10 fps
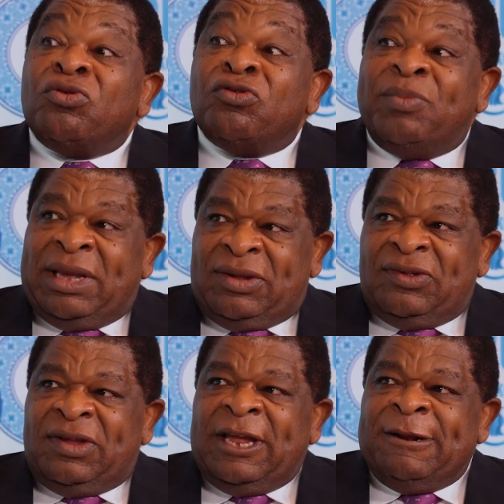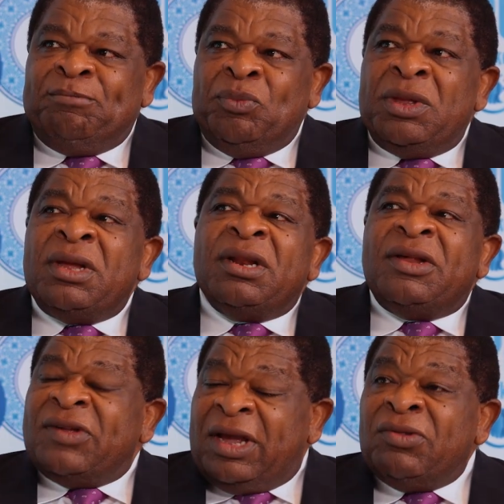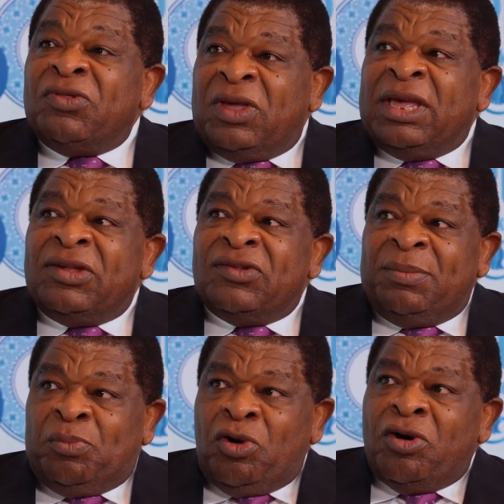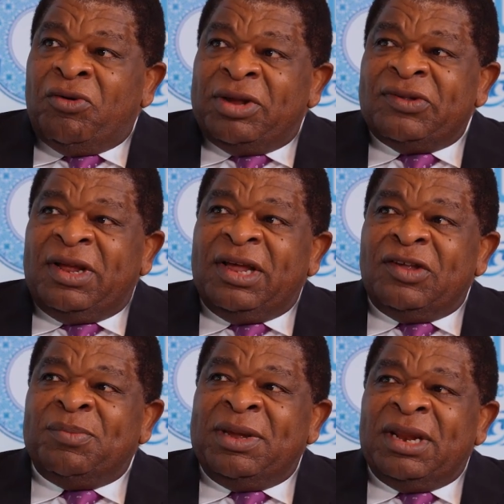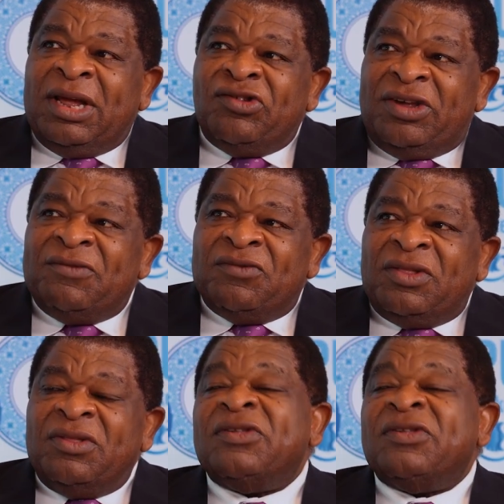Uzbekistan. The second thing is the progress that has been achieved in